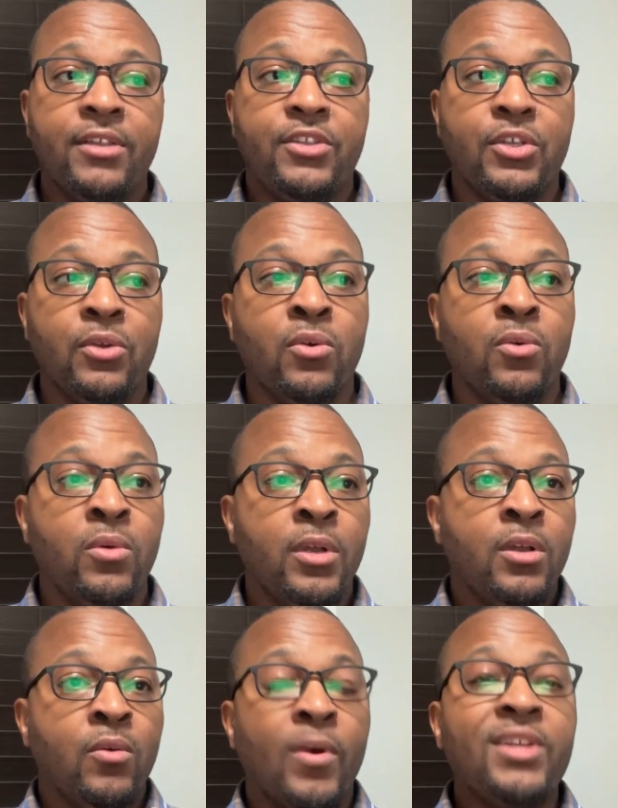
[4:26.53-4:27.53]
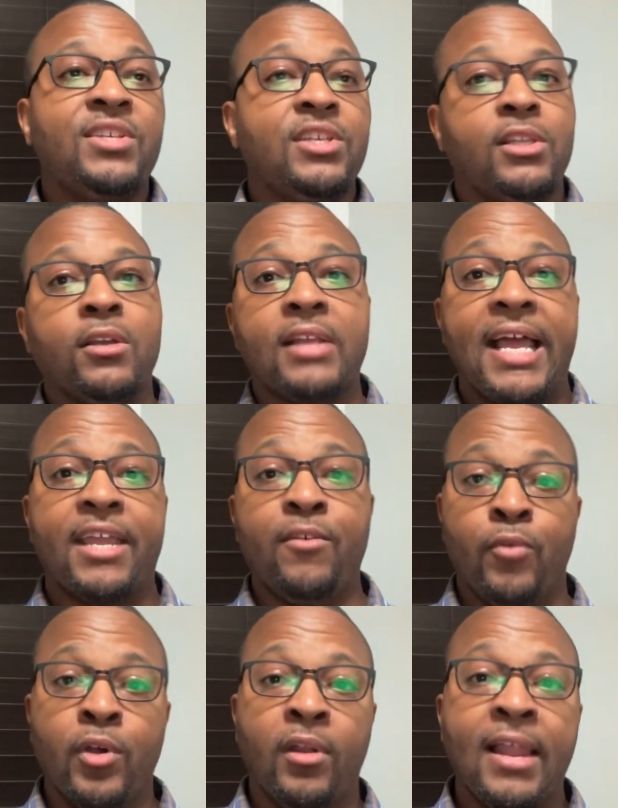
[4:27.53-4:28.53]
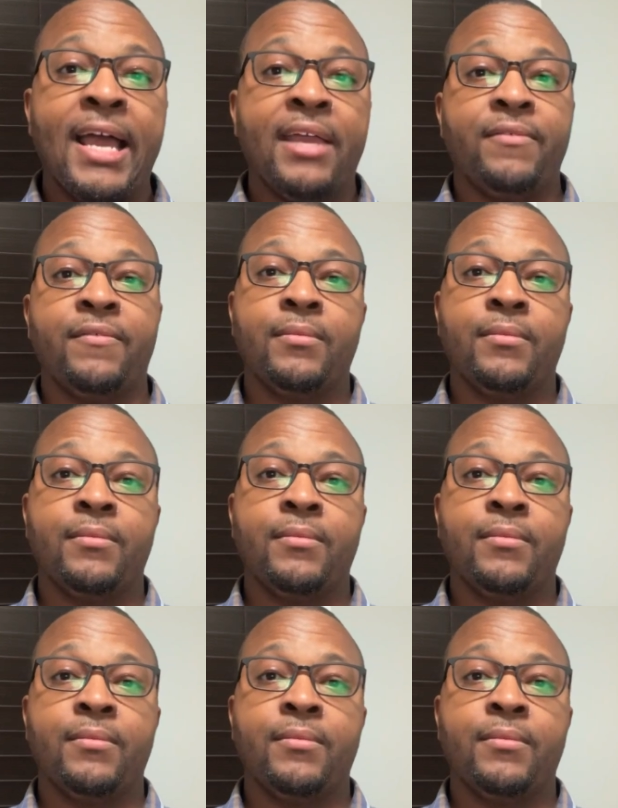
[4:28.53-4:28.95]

to what does this look like in real life?